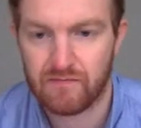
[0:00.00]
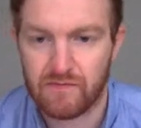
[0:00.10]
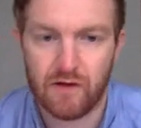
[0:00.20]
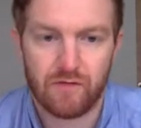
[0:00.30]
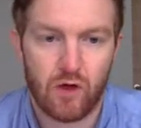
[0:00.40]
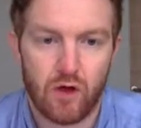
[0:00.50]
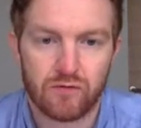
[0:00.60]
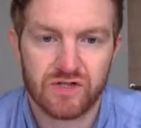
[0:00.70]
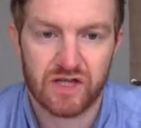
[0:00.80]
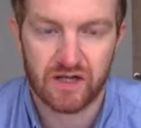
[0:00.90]
of the whole
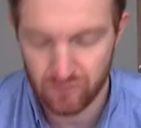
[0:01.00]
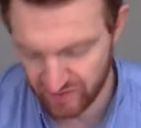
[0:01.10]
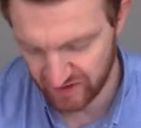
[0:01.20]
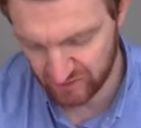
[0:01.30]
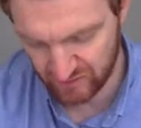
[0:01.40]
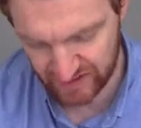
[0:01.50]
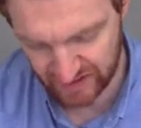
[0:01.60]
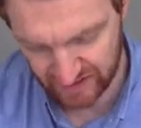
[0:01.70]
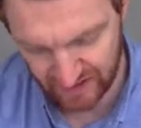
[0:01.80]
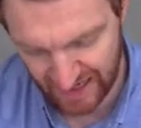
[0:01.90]
circle because we
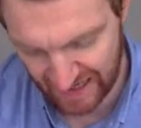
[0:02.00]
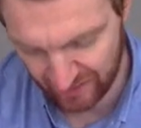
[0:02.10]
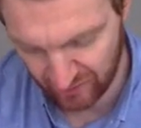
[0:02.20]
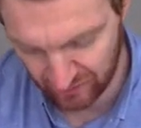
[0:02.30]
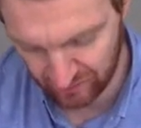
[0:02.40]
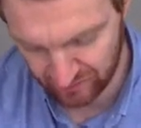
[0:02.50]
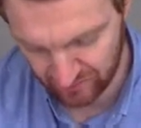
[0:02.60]
did the angle